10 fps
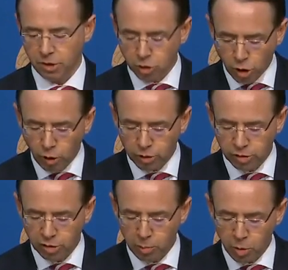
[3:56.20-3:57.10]
Deterrence
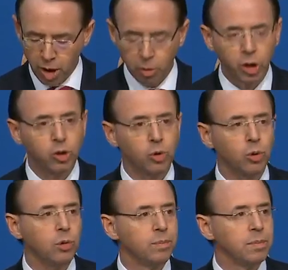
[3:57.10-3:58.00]
is our primary
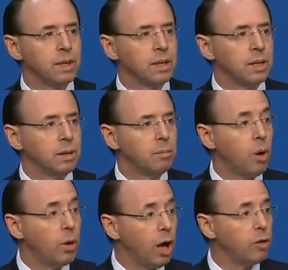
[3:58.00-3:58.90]
tool,
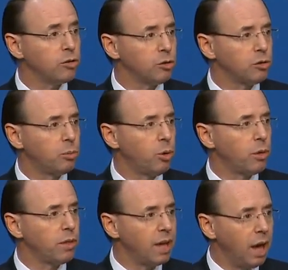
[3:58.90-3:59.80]
but we also support the